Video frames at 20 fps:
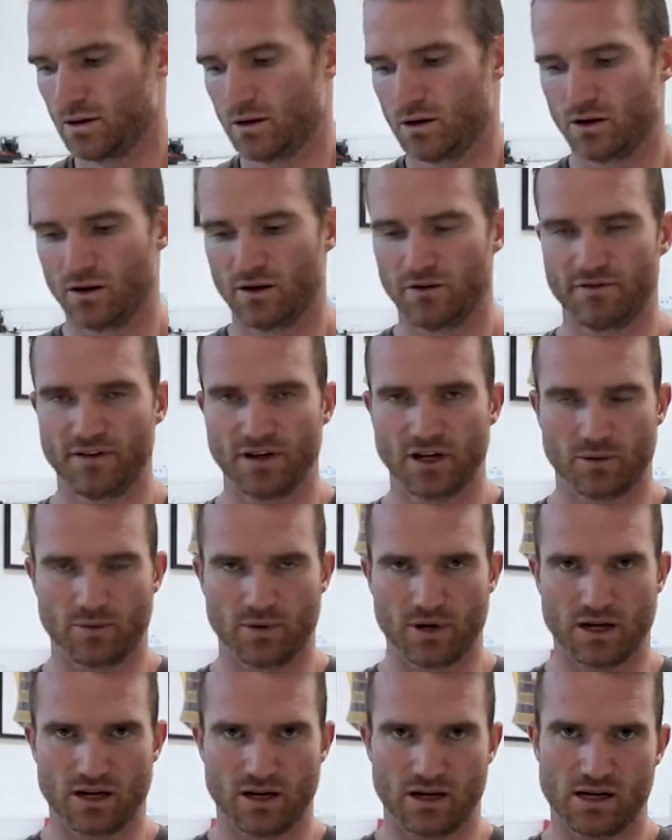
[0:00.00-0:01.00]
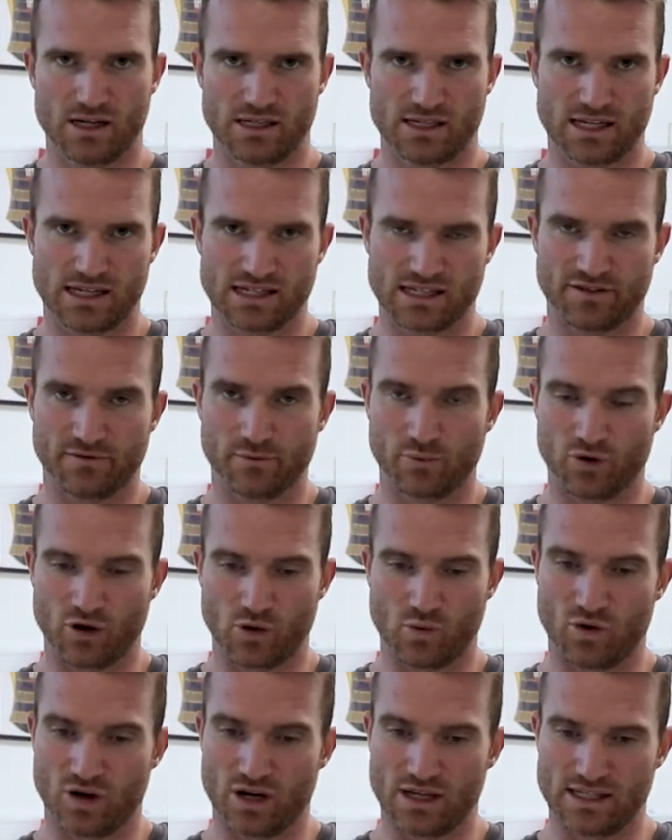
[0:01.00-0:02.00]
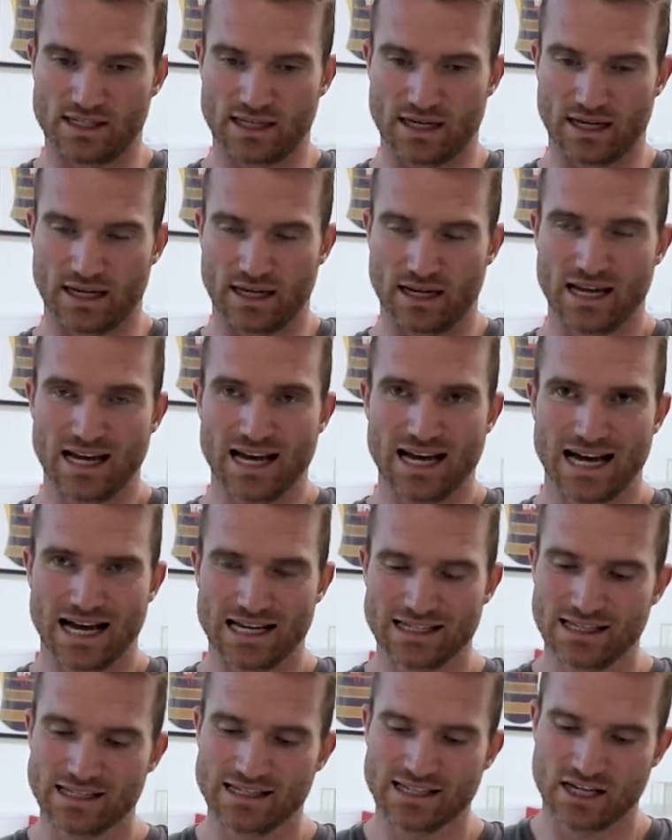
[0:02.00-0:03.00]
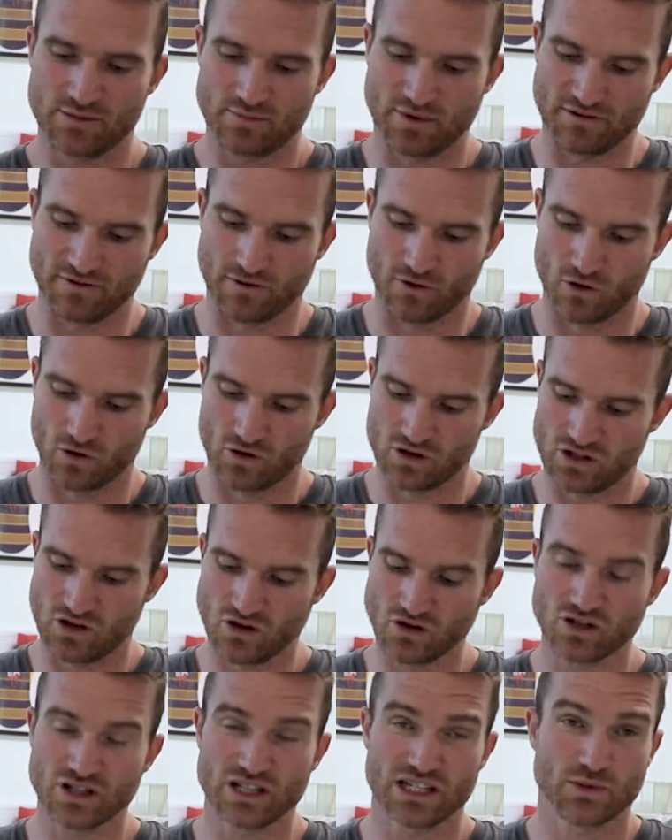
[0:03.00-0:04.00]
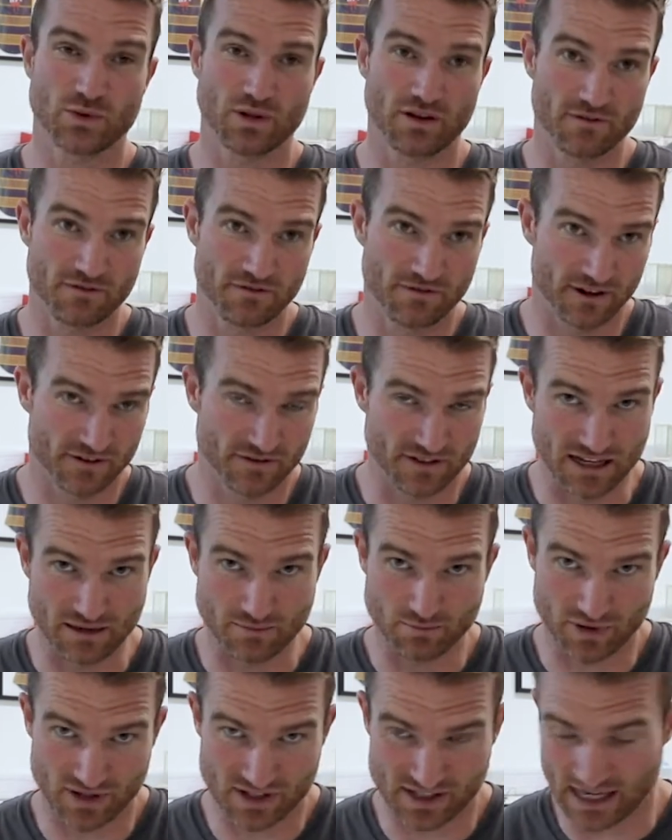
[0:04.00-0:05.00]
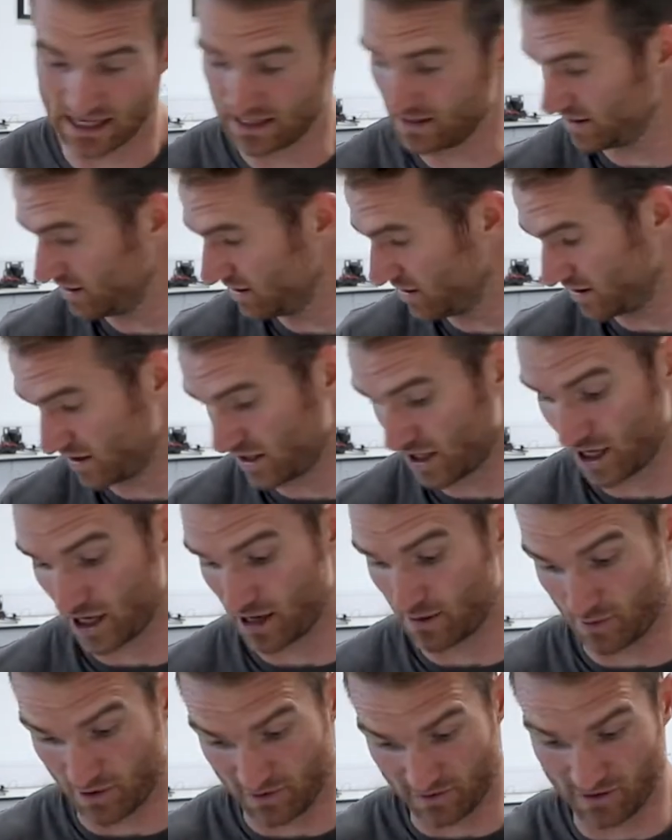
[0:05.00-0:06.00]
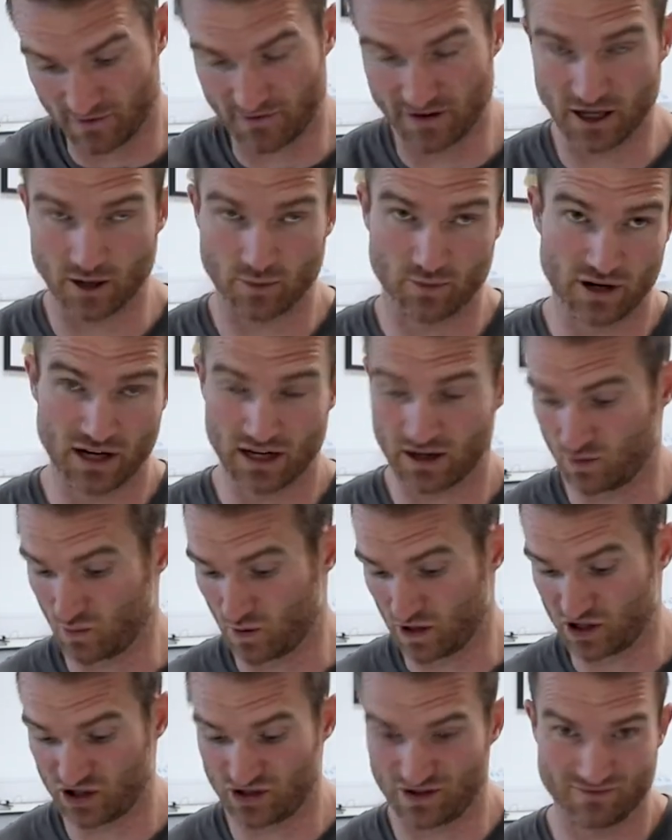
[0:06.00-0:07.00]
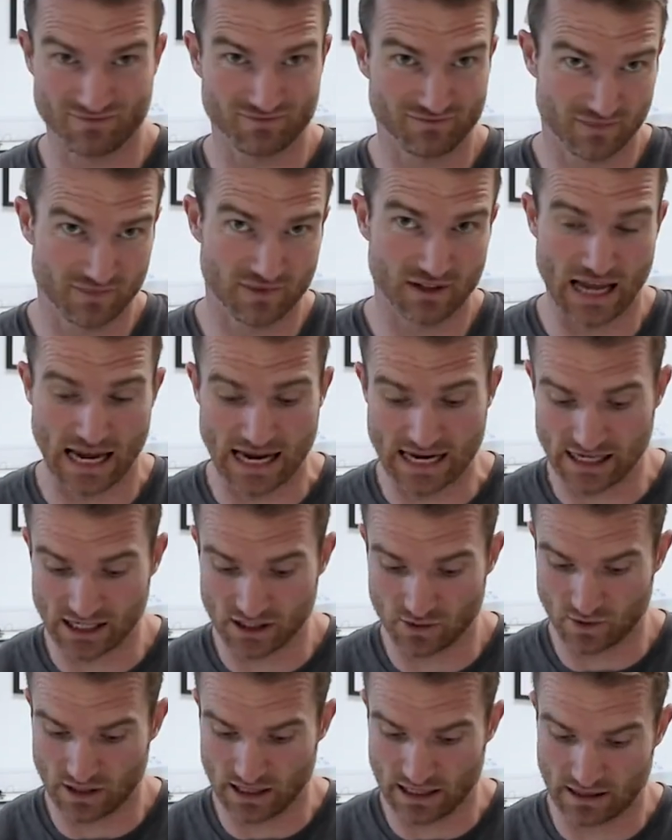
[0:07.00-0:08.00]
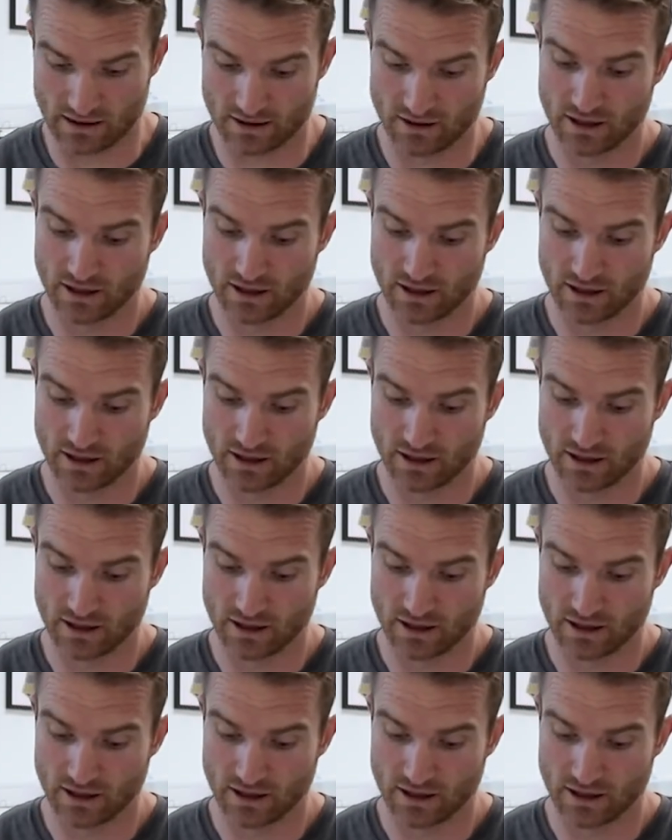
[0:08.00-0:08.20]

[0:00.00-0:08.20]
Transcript: On the finger pricker, it says 7.1 and steady. As I said before, as long as it's within 15% of the finger prick, which 8 is within